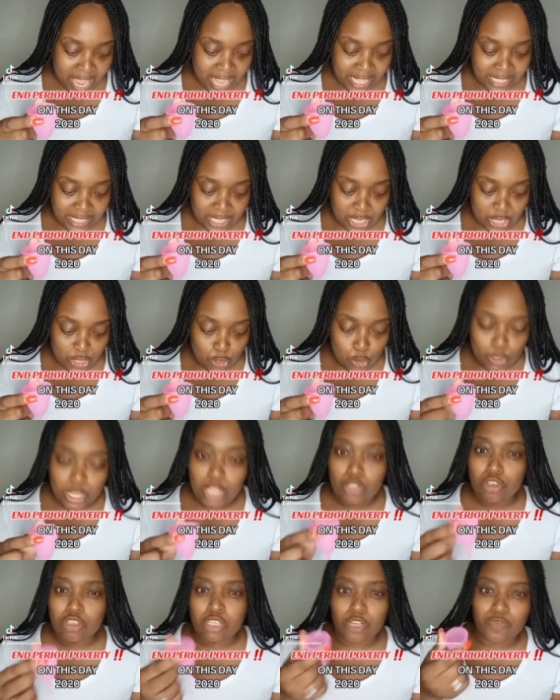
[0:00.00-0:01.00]
It, you
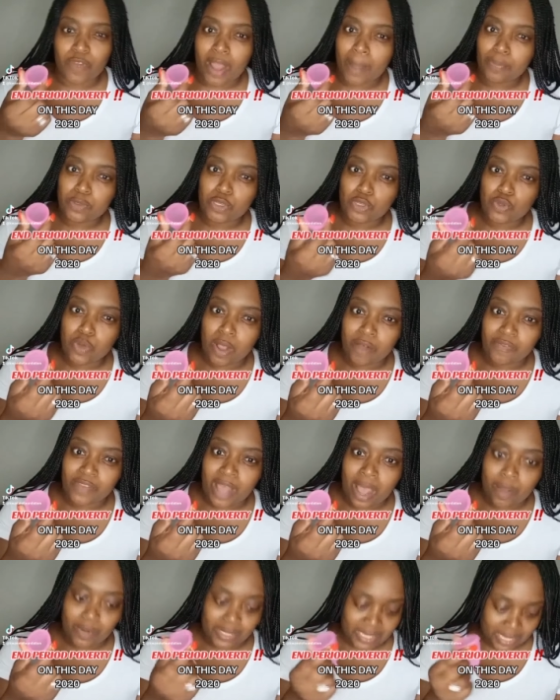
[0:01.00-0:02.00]
can use it for up to
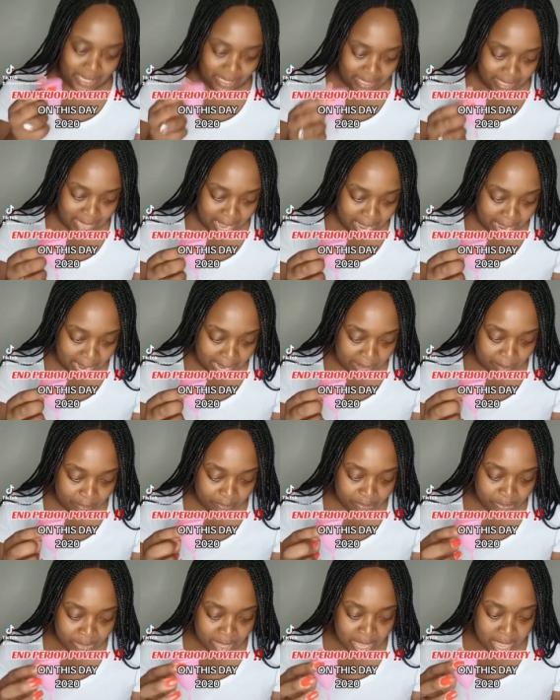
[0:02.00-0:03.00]
12 hours at a time.